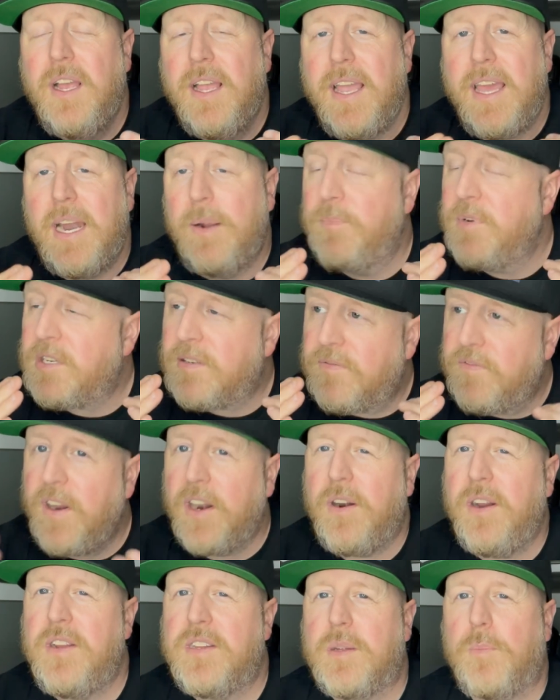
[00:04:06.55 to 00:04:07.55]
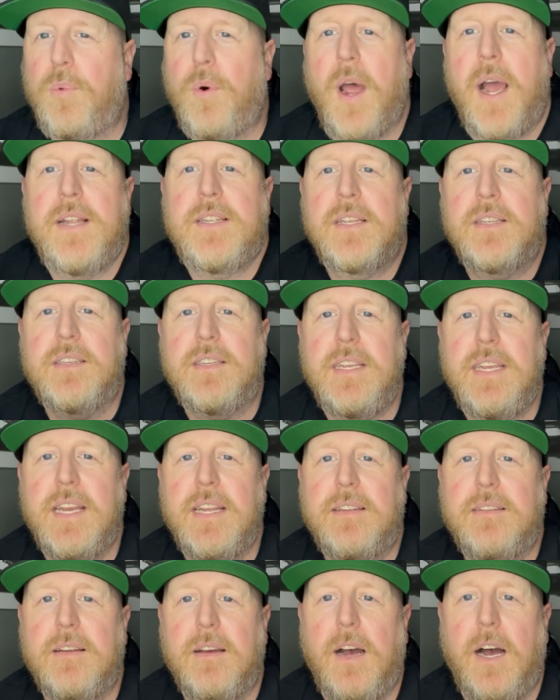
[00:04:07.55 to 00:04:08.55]
and I'm just very surprised to see
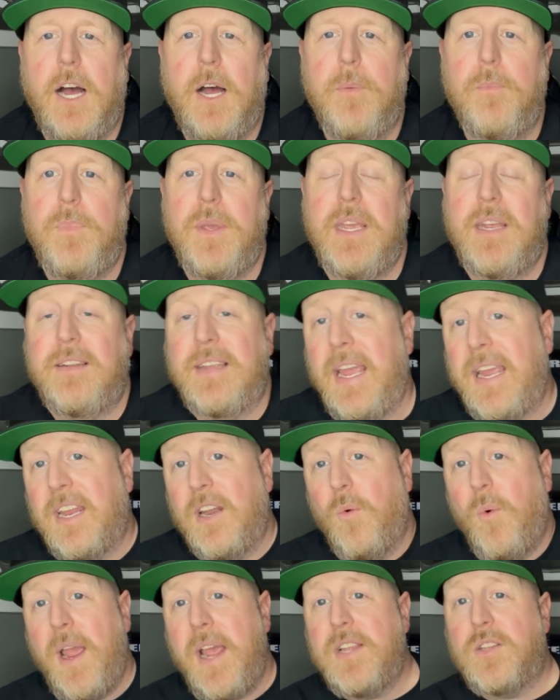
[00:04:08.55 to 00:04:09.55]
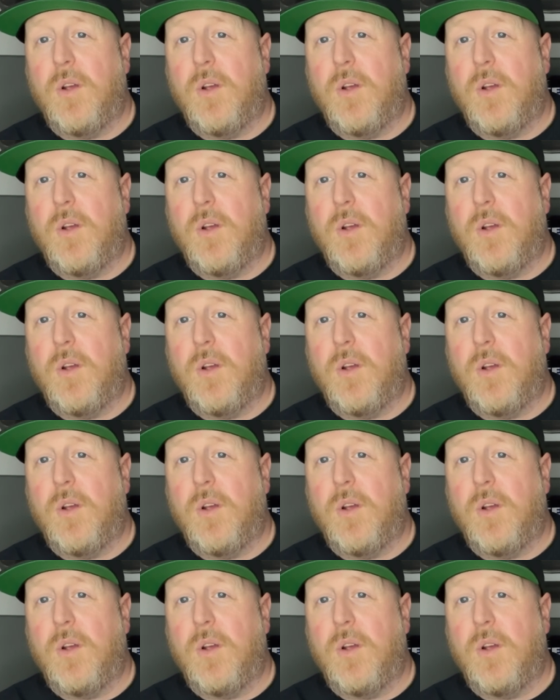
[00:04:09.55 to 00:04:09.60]
it being taken away.